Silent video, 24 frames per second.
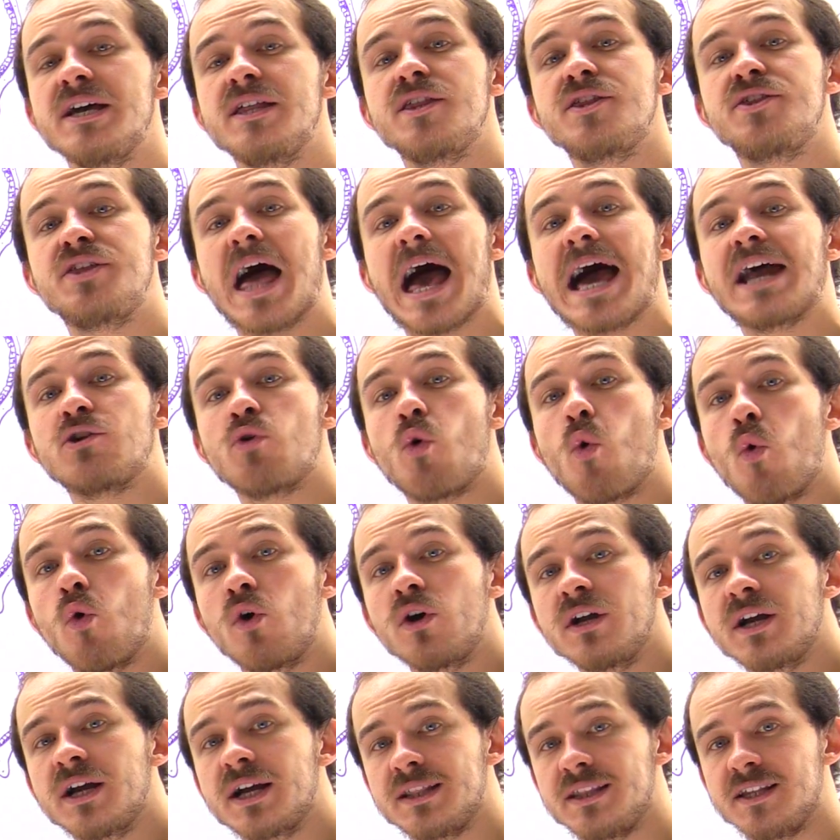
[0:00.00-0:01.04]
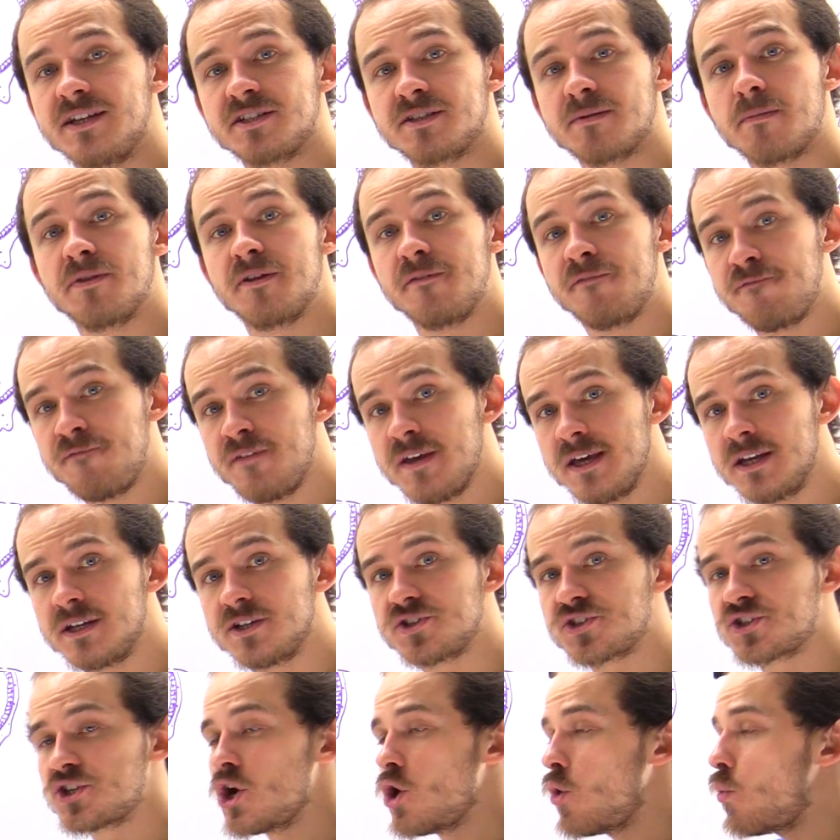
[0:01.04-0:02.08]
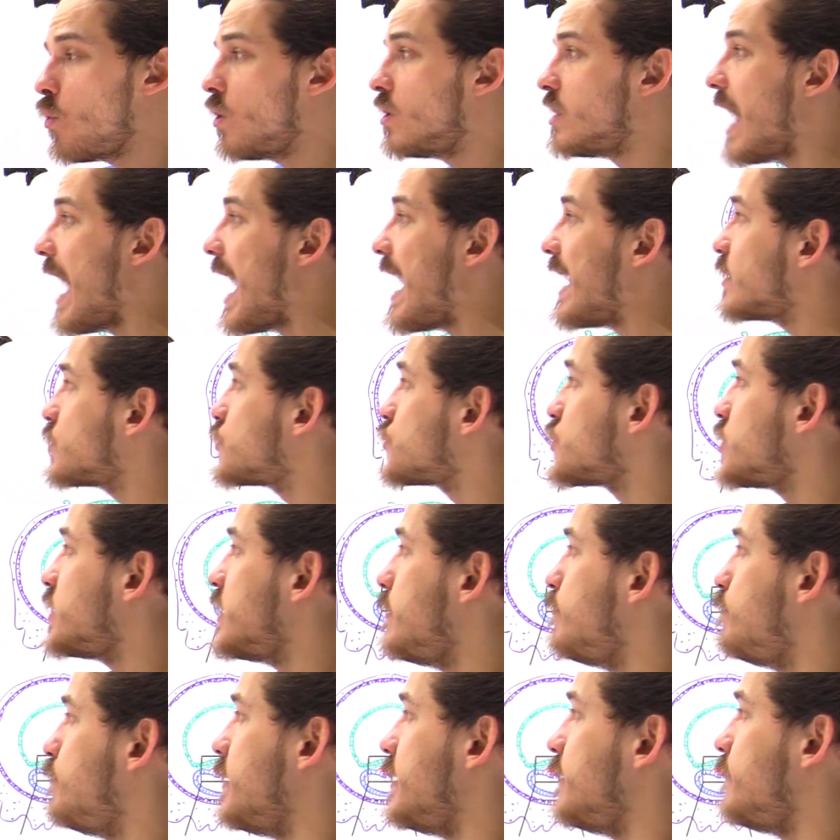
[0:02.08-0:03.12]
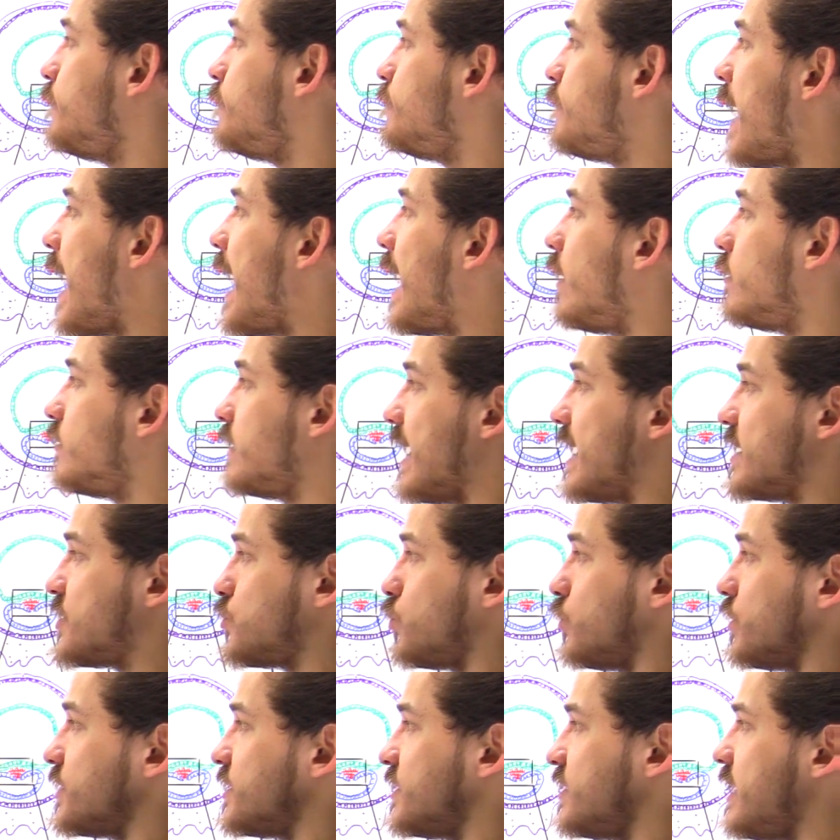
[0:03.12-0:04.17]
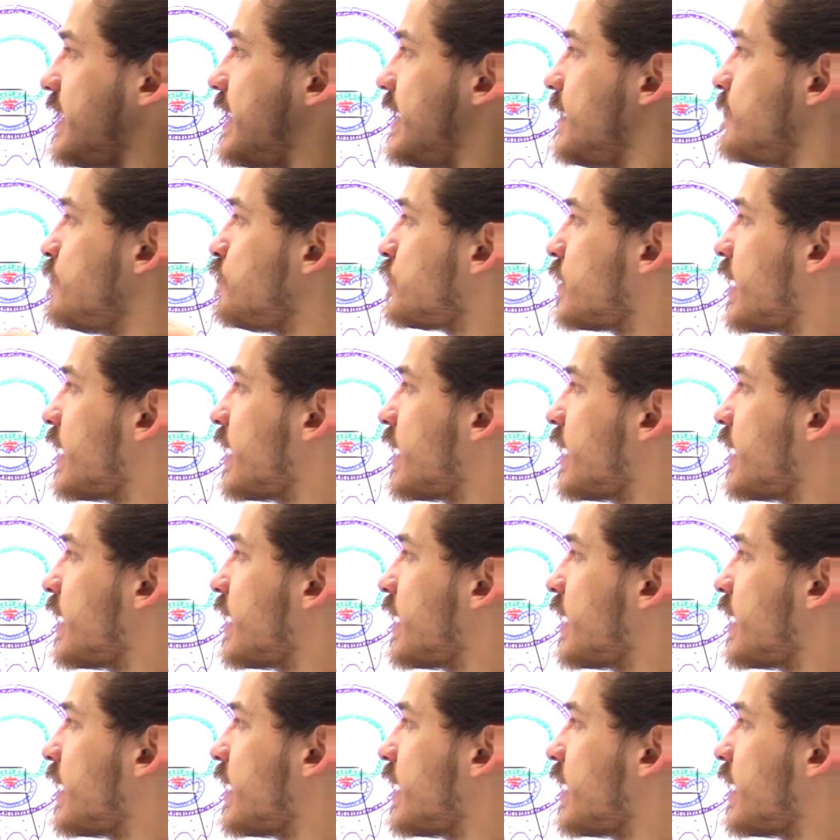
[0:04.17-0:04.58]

that organism, the fetus, will actually be found, as we'll see